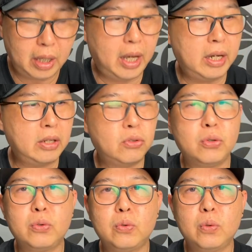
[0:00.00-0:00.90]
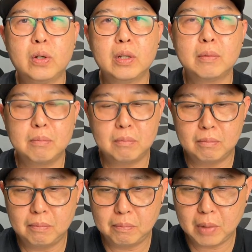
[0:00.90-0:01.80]
add it to
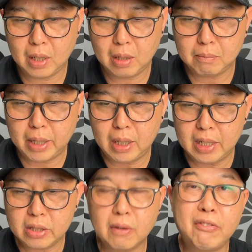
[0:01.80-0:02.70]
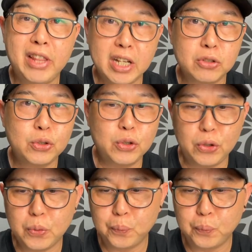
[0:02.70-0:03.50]
my list of things to do.